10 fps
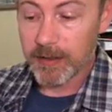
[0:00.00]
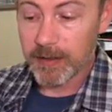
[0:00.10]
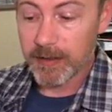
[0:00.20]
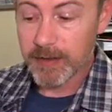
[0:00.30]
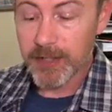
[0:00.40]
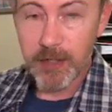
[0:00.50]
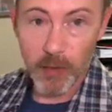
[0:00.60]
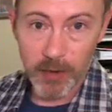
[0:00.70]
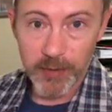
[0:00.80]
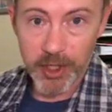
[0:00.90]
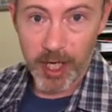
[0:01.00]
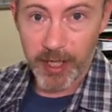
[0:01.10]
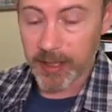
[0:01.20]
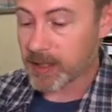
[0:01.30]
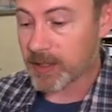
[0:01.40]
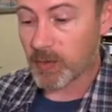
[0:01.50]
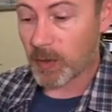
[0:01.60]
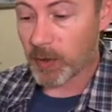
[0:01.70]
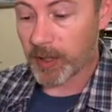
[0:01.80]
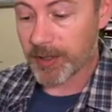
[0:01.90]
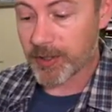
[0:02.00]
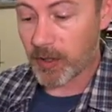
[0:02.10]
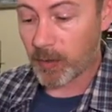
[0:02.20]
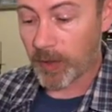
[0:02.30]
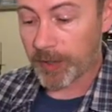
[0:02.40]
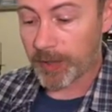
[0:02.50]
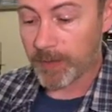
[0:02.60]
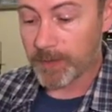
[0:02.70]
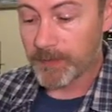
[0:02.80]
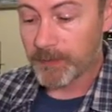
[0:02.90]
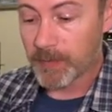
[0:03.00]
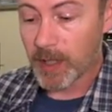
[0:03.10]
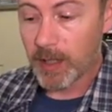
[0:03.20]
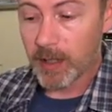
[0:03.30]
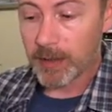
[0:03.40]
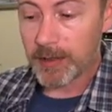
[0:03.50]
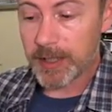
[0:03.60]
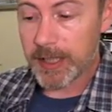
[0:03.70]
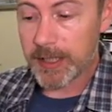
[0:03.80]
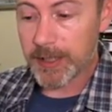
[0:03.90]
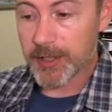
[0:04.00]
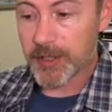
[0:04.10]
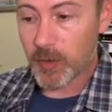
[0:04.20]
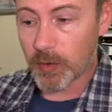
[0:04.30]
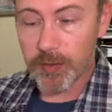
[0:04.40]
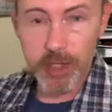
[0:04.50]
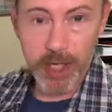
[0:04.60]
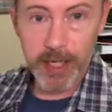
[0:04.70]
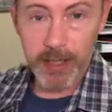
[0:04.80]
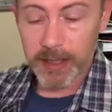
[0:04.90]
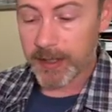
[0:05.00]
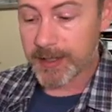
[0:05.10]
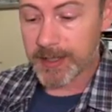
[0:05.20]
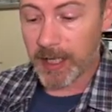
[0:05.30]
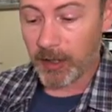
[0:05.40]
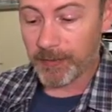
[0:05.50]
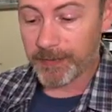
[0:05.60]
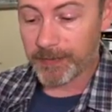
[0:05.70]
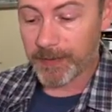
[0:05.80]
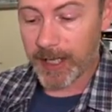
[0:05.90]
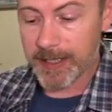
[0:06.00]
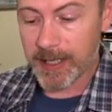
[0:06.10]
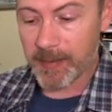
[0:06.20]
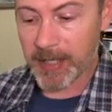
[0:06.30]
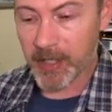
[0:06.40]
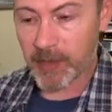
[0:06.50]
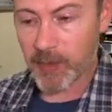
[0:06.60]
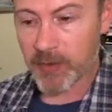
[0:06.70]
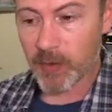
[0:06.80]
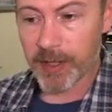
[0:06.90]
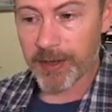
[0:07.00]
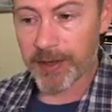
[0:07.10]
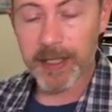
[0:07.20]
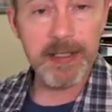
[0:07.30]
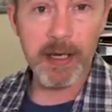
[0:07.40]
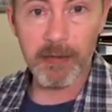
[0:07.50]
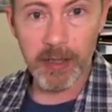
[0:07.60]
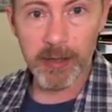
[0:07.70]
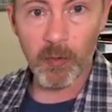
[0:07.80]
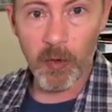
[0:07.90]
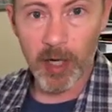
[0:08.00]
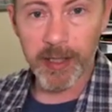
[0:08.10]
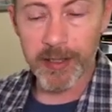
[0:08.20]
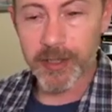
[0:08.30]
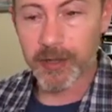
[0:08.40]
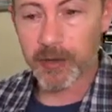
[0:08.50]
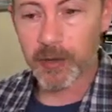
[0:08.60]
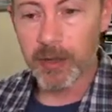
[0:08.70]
Storm Giant is what we're going to start with. The Storm Giant itself, as I mentioned, was one of the things I really wanted to